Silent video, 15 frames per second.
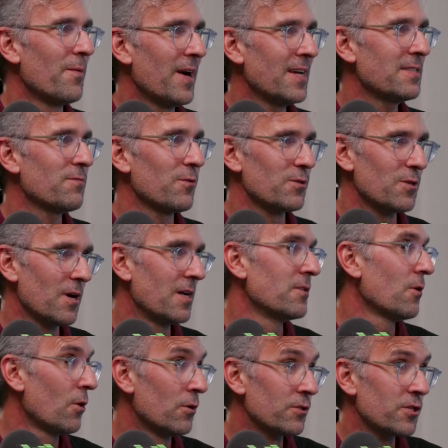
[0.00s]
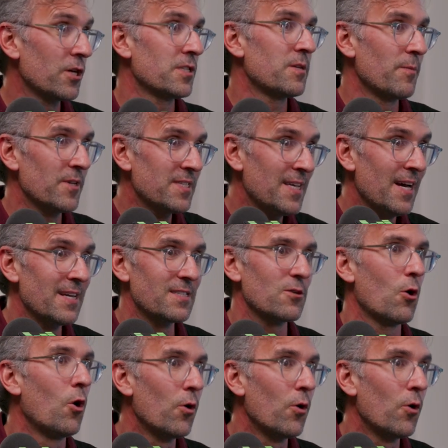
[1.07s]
right? For the on customer side,